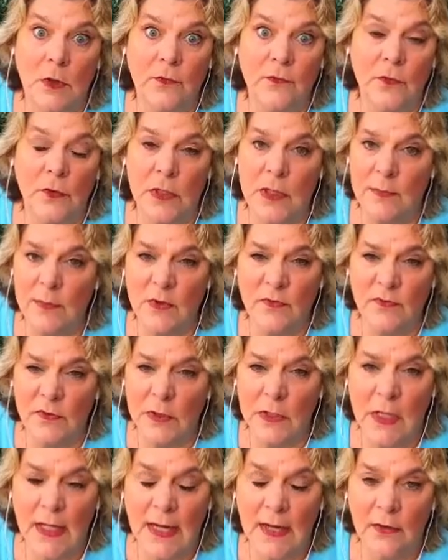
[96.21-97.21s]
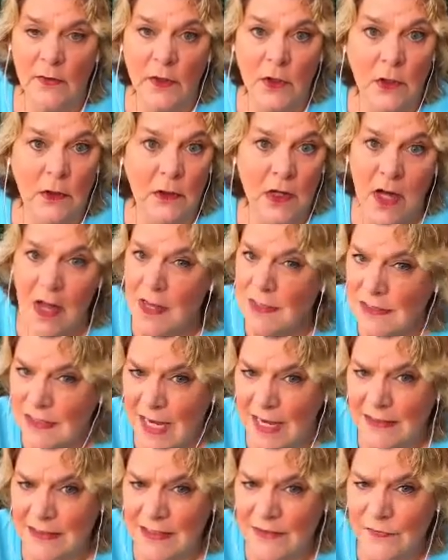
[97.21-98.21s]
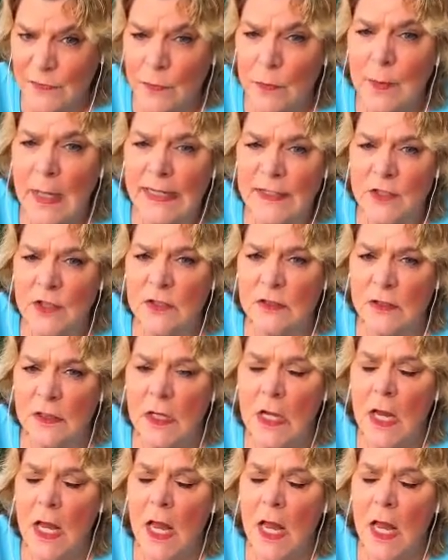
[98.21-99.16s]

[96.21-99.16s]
for them to fill out their contact information.